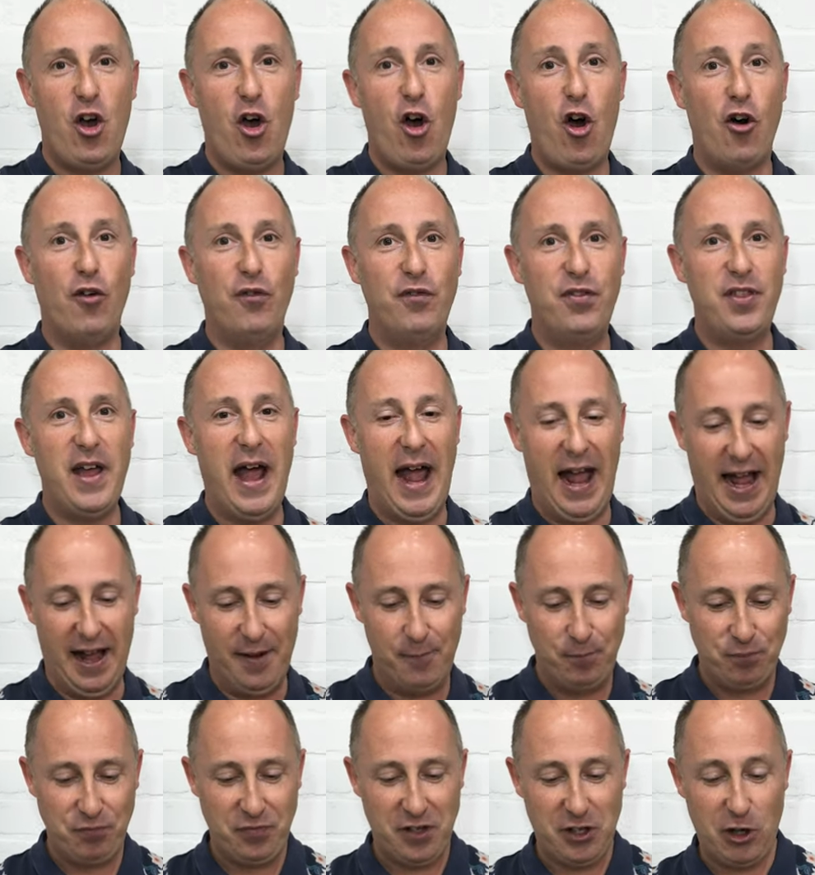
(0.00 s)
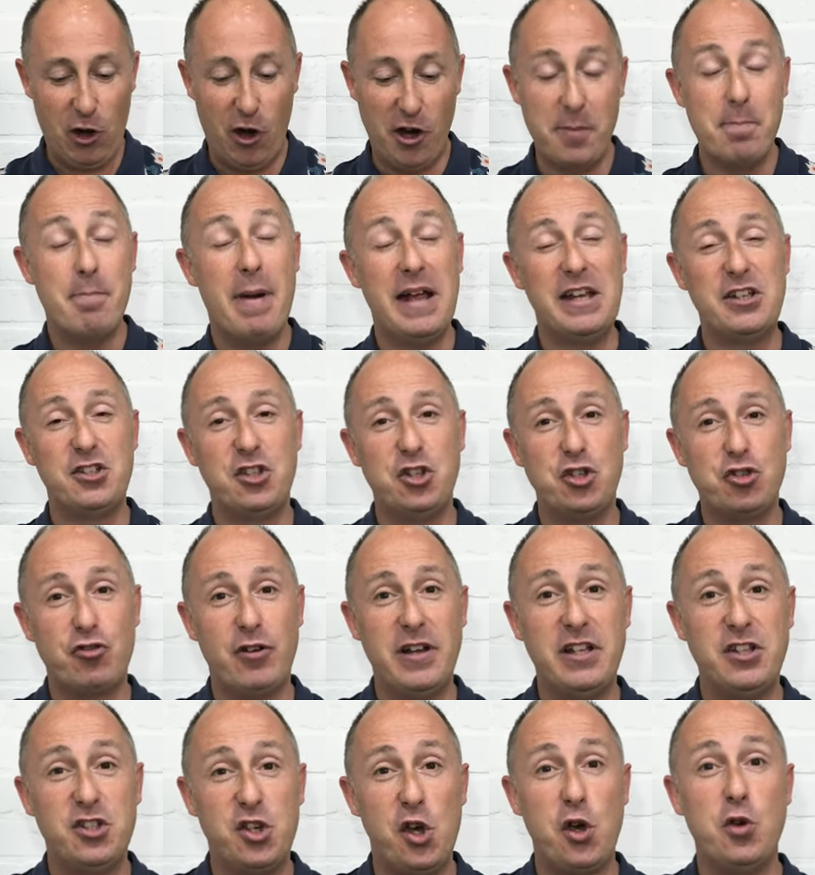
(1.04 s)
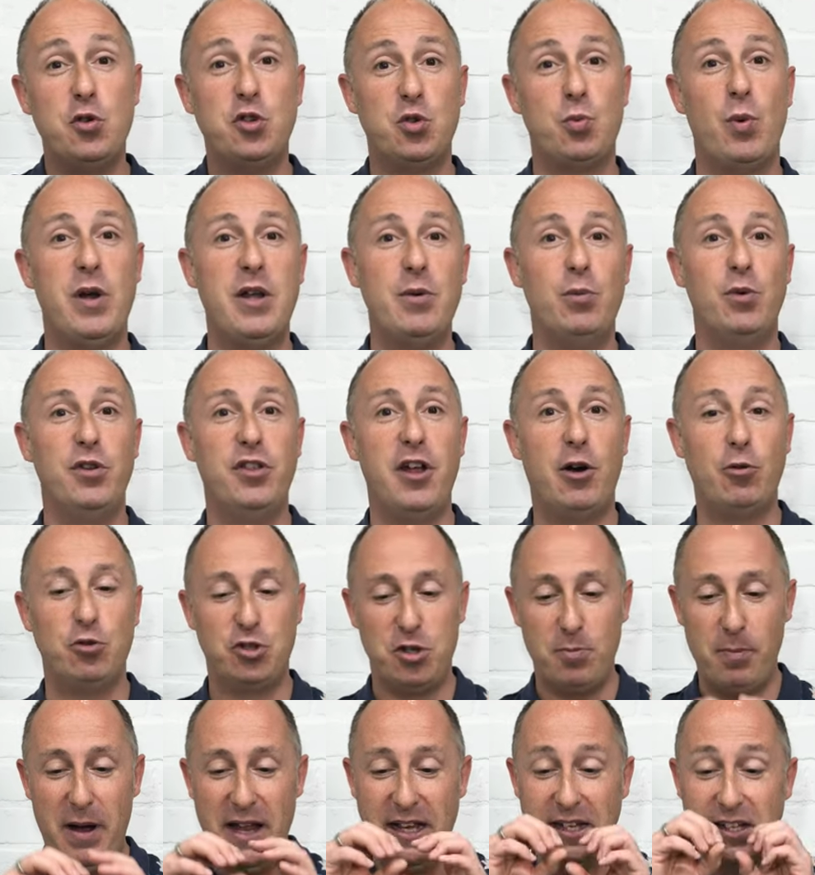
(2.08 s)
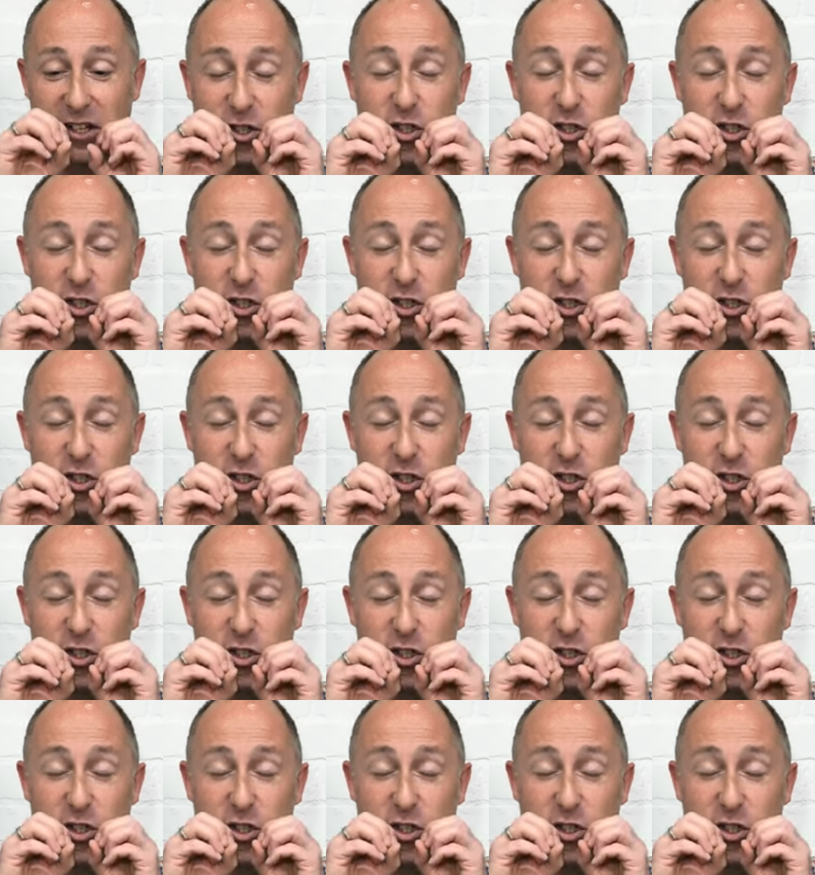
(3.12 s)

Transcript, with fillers: of that kind of makes the drink too sweet with Old Jamaica.